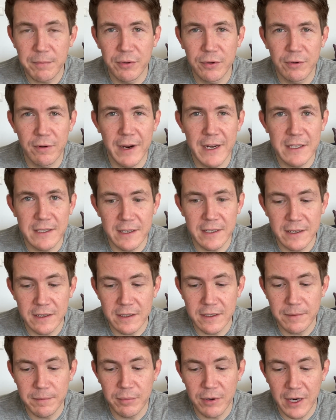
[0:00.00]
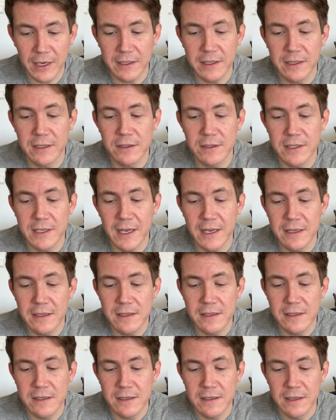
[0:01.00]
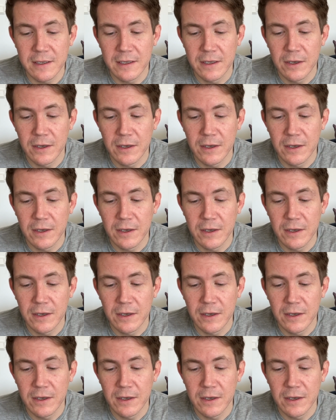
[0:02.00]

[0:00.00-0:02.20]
progress in a practical sense?